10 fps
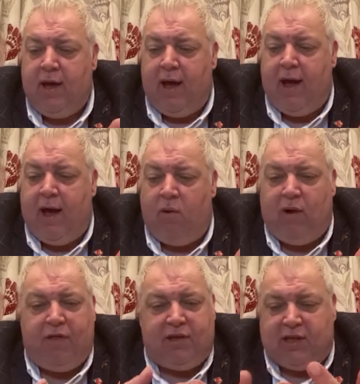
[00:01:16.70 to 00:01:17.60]

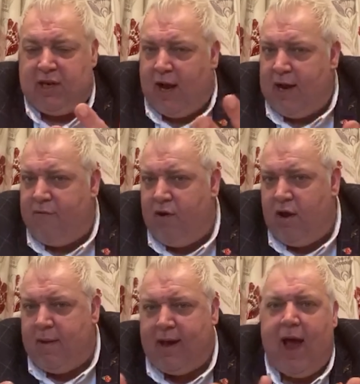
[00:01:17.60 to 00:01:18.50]
Whether there's a dining
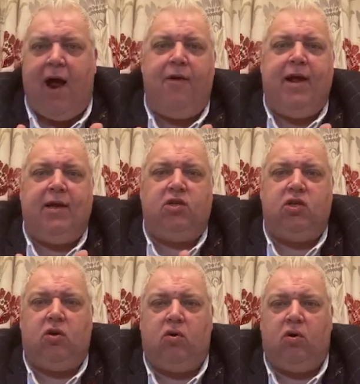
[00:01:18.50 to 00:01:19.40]
room, a garage,
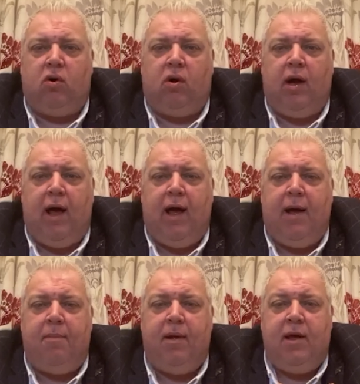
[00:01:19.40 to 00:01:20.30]
or
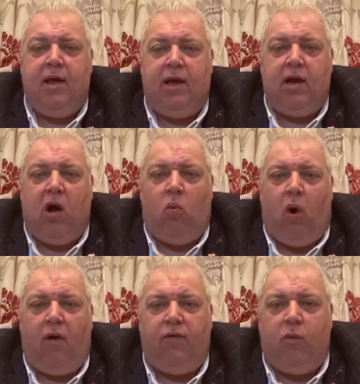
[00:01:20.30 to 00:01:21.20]

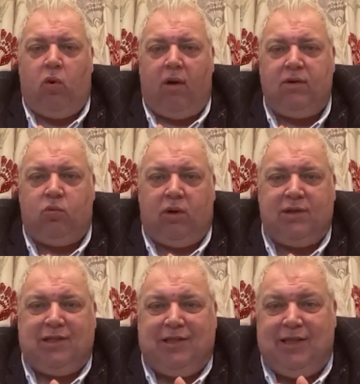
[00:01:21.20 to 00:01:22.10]

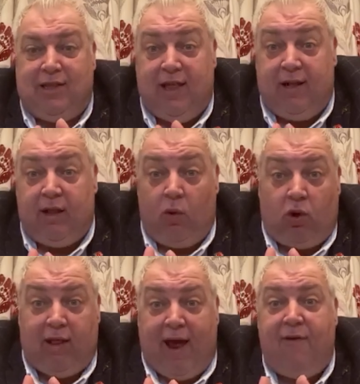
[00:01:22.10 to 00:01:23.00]
what's the
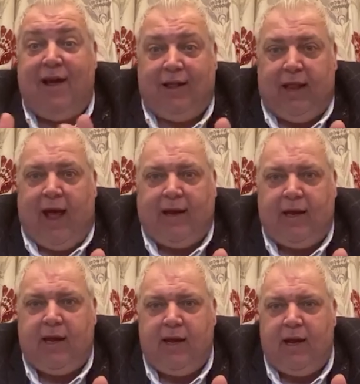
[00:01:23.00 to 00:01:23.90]
local area
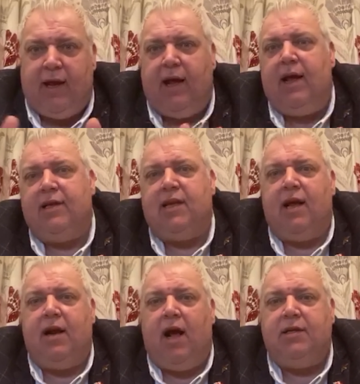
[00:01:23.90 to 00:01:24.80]
like? Is it a
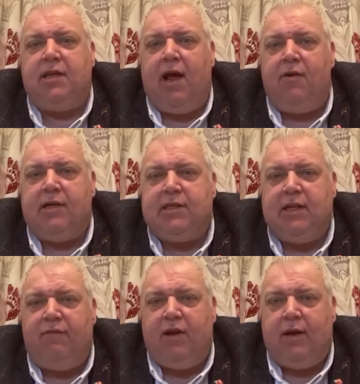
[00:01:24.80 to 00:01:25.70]
nice area to
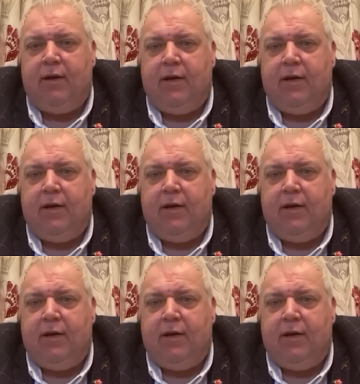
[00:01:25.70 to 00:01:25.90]
live in?